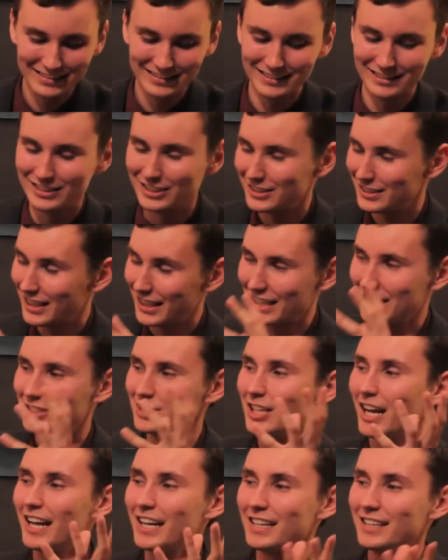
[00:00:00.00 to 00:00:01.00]
It's just like a
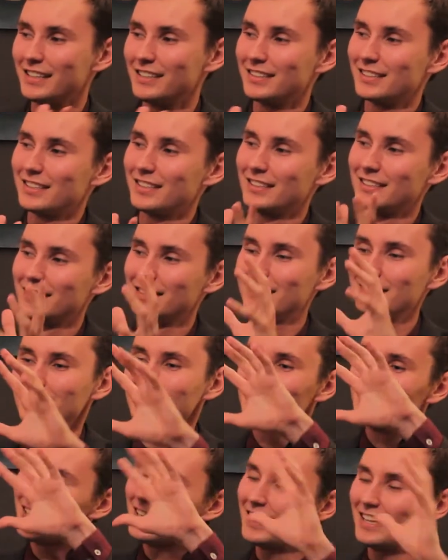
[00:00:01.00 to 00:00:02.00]
giant
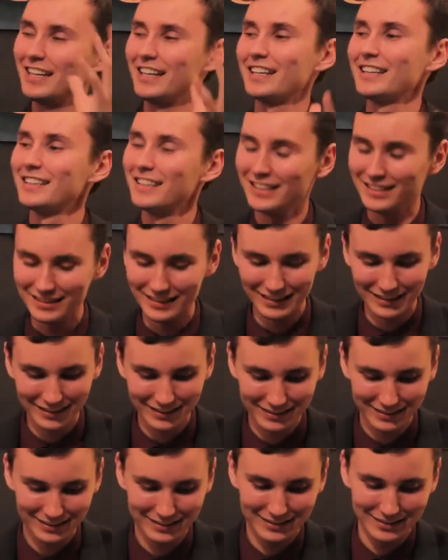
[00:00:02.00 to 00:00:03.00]
titty in
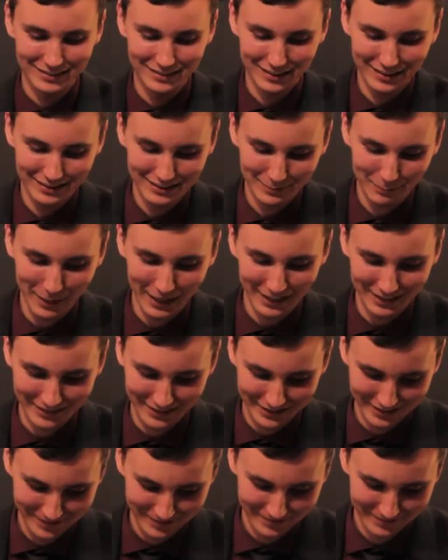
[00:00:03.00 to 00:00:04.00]
the
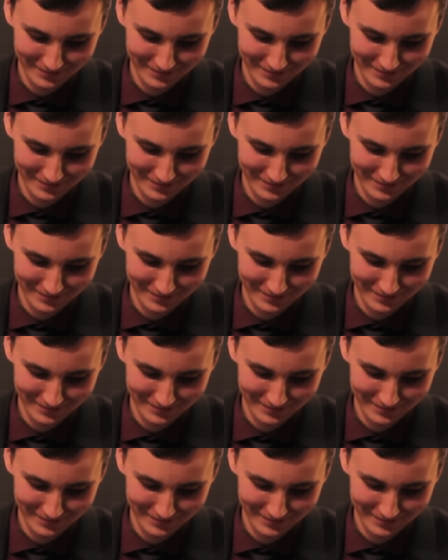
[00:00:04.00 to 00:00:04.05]
space.